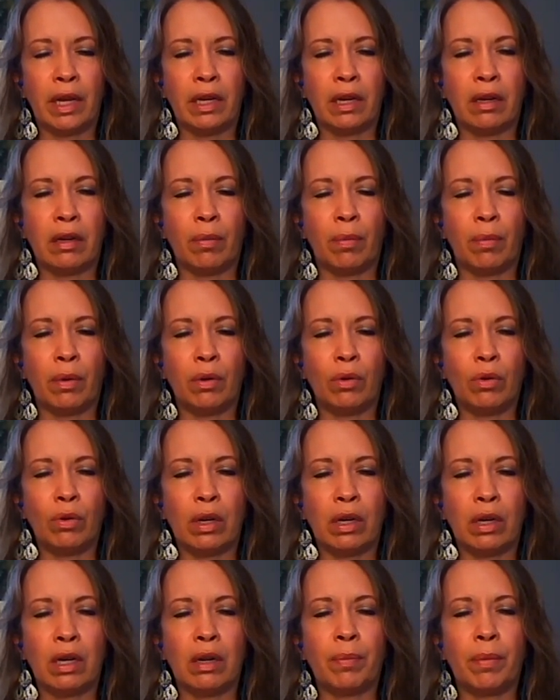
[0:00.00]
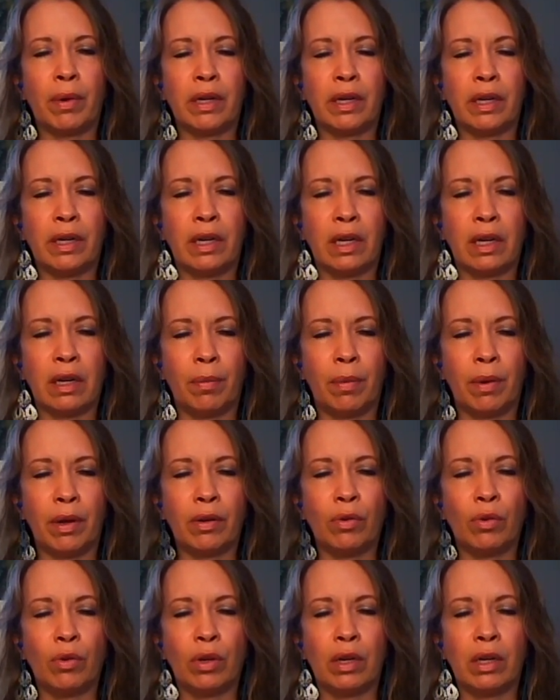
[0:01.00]
the photo, the patti, the
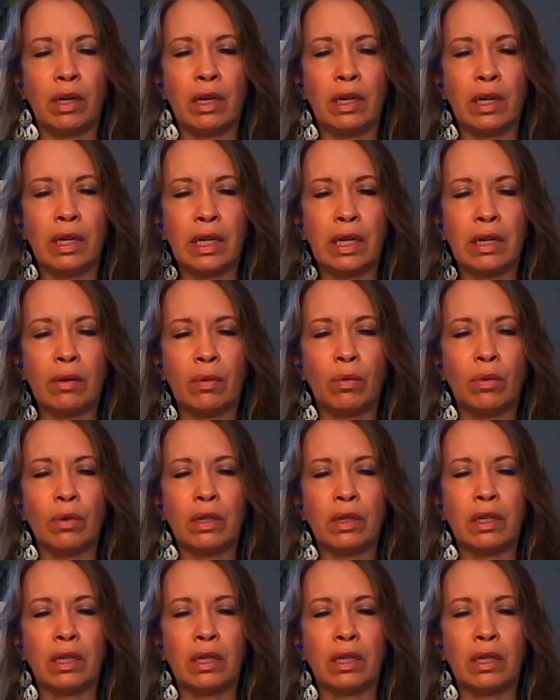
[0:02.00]
photo, the wood,